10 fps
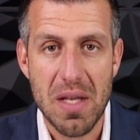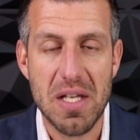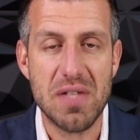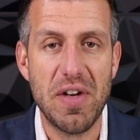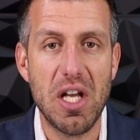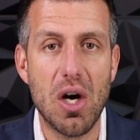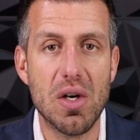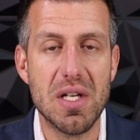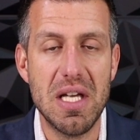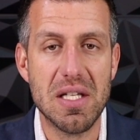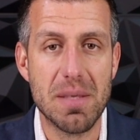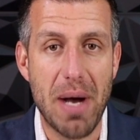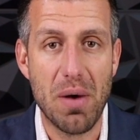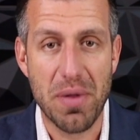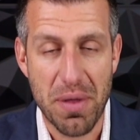This video is
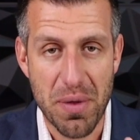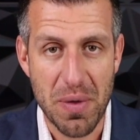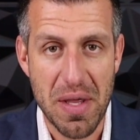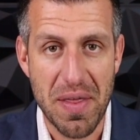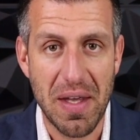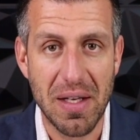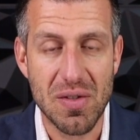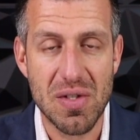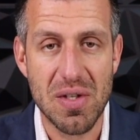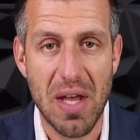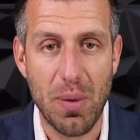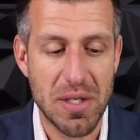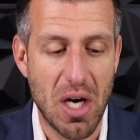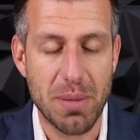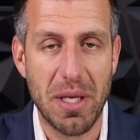about the three things that we
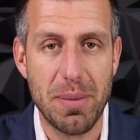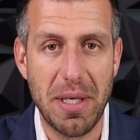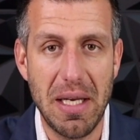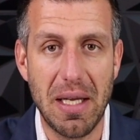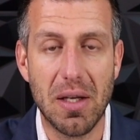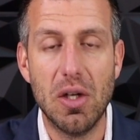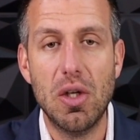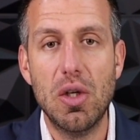talked about at the beginning.